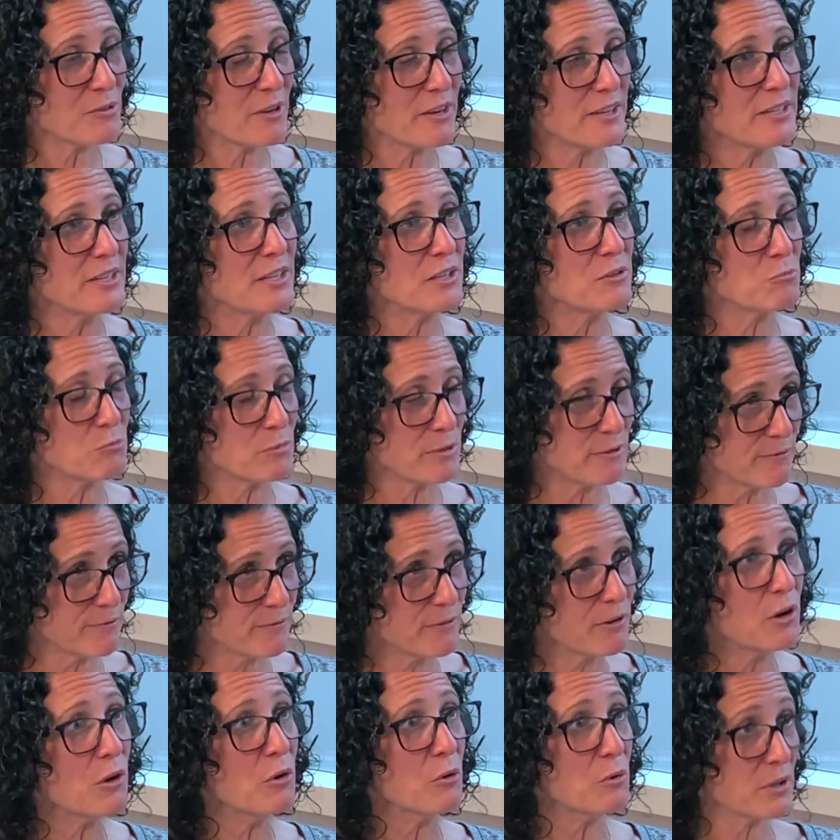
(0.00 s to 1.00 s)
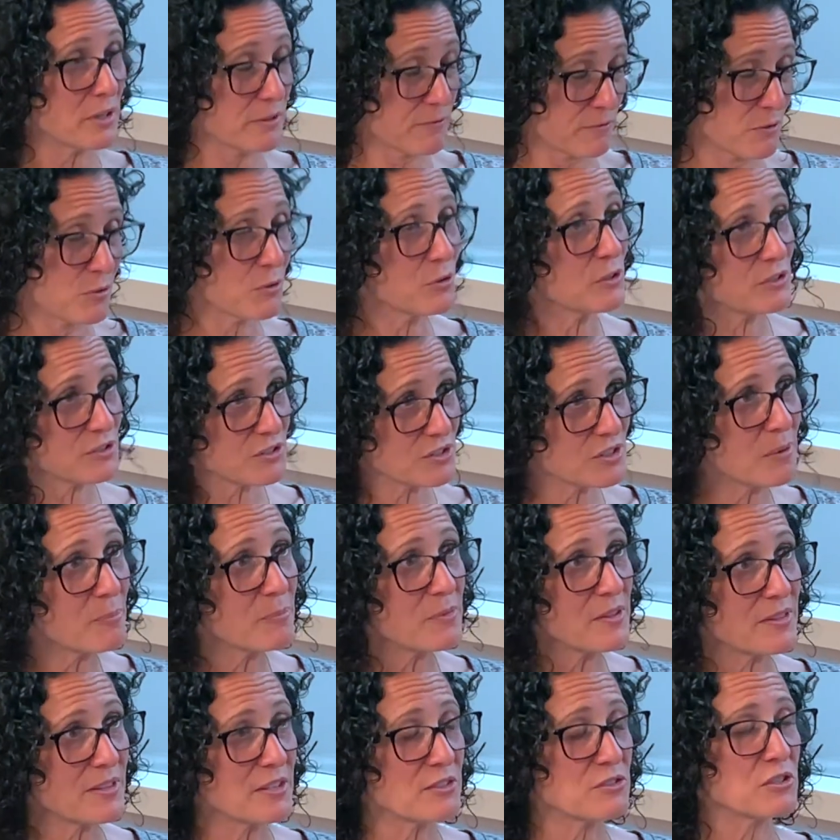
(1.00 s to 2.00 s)
right? And revoke if there is
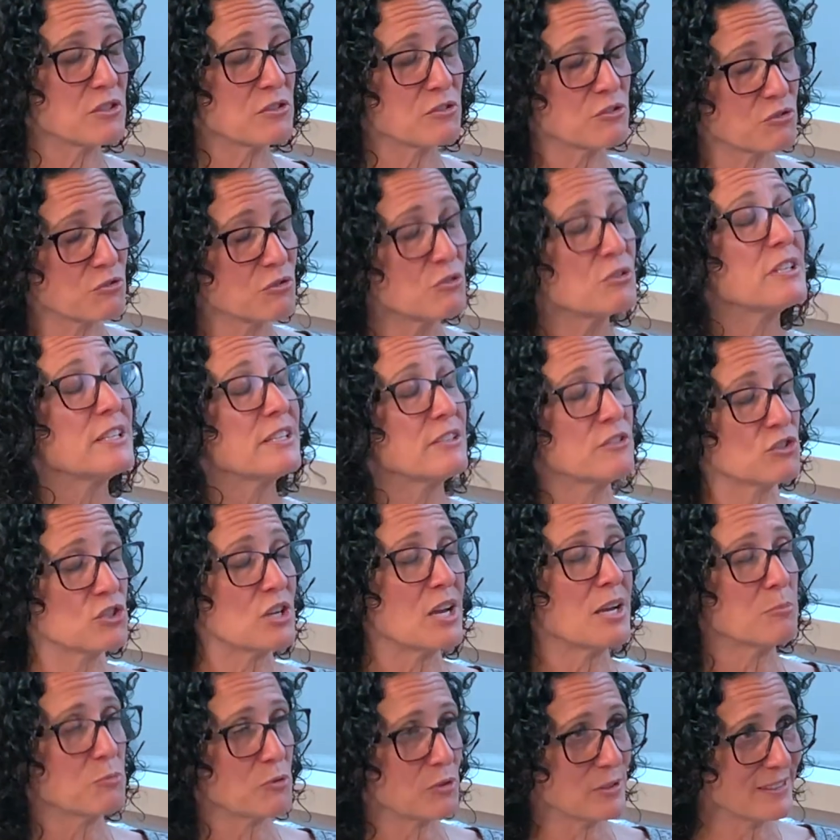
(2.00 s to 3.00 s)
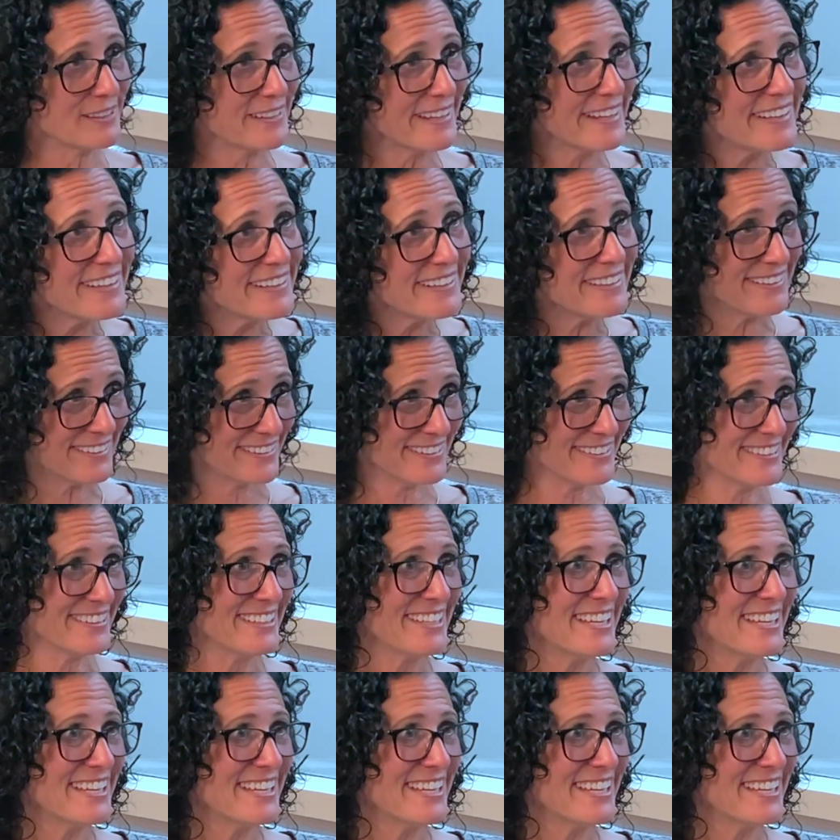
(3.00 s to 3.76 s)
something yes. that's concerning and job related.